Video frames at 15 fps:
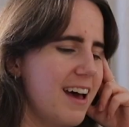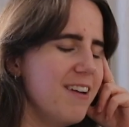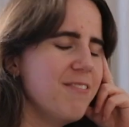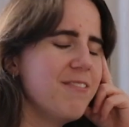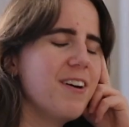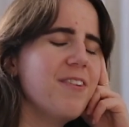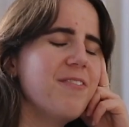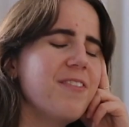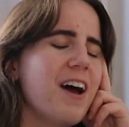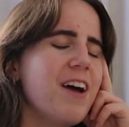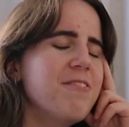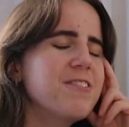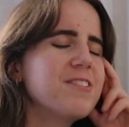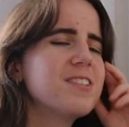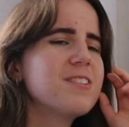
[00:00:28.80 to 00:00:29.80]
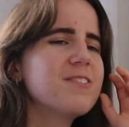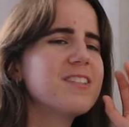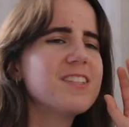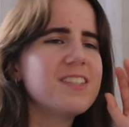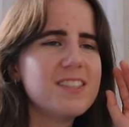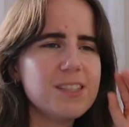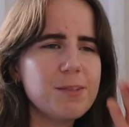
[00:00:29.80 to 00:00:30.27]
I've also
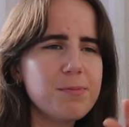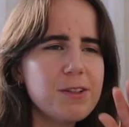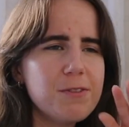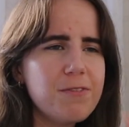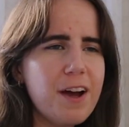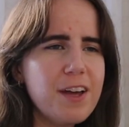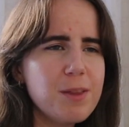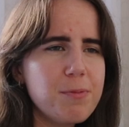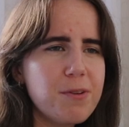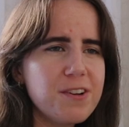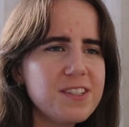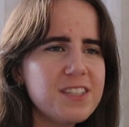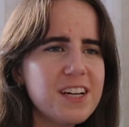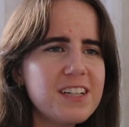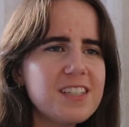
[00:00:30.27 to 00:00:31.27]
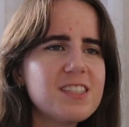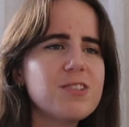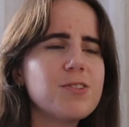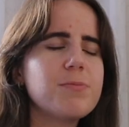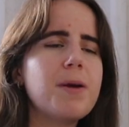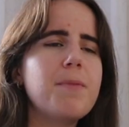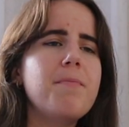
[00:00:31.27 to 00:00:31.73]
really simplified the process,
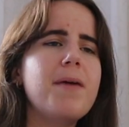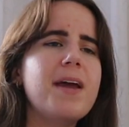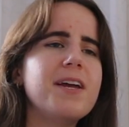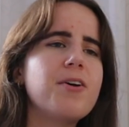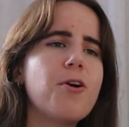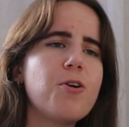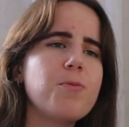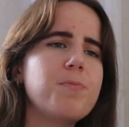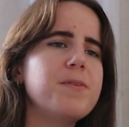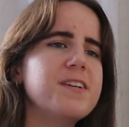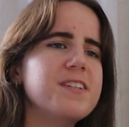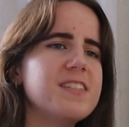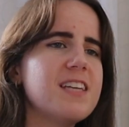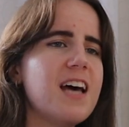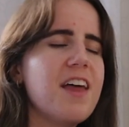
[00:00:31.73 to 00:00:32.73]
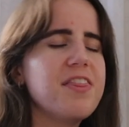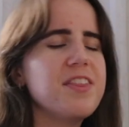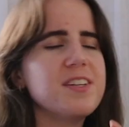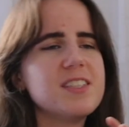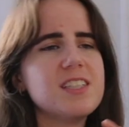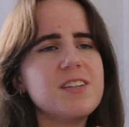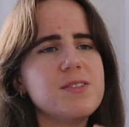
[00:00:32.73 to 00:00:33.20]
so my main hope is that
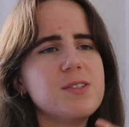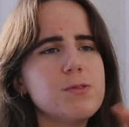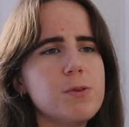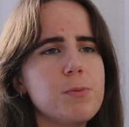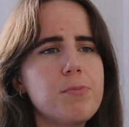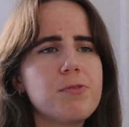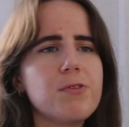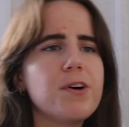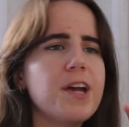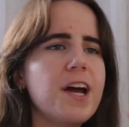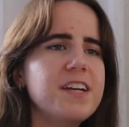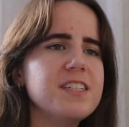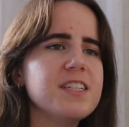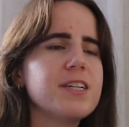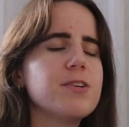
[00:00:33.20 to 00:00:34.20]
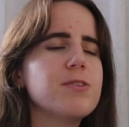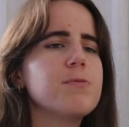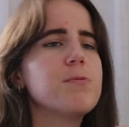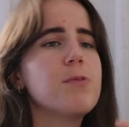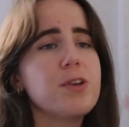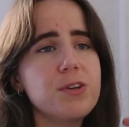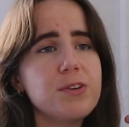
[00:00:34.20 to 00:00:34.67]
this gives you a broad idea
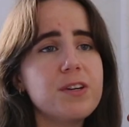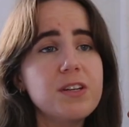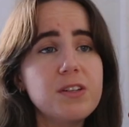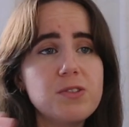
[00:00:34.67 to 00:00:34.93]
of what you can